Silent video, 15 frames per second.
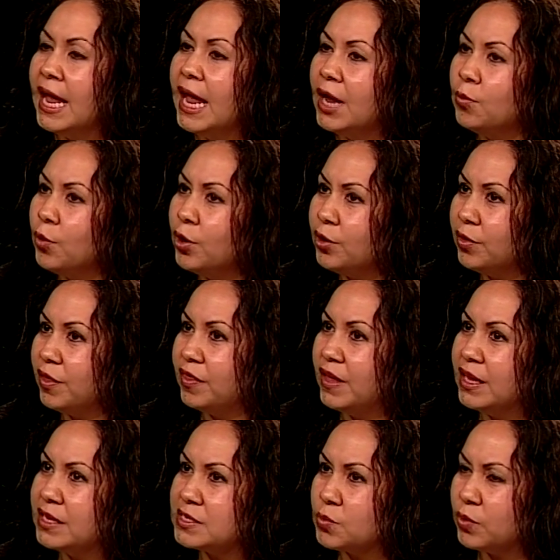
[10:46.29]
And what are the
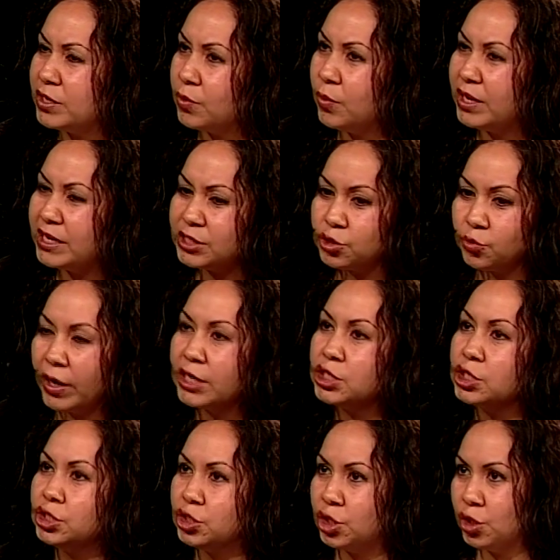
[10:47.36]
things, what
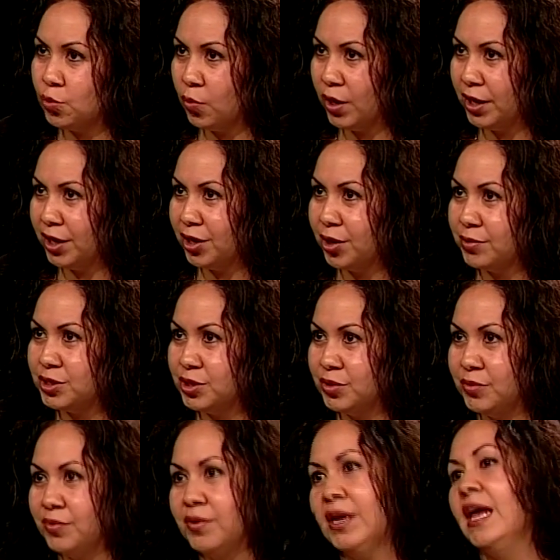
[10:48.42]
direction do you want to go
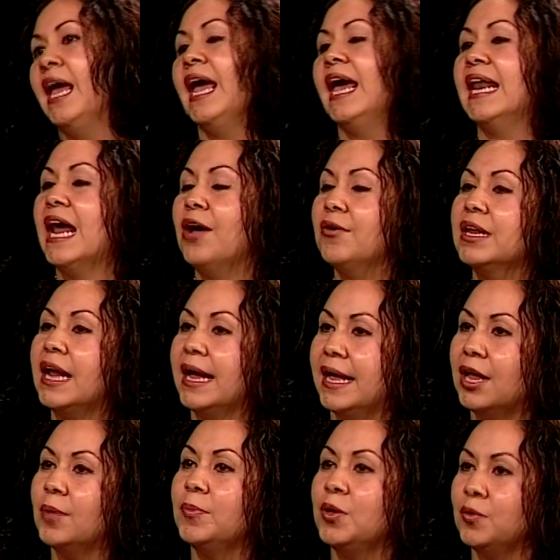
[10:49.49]
to? And how can I
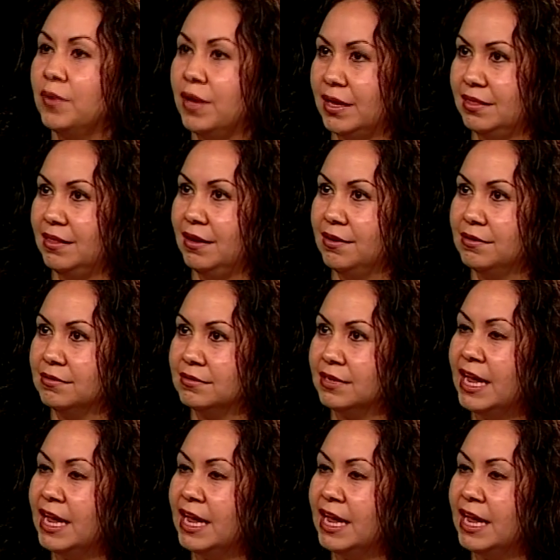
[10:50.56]
help you get there?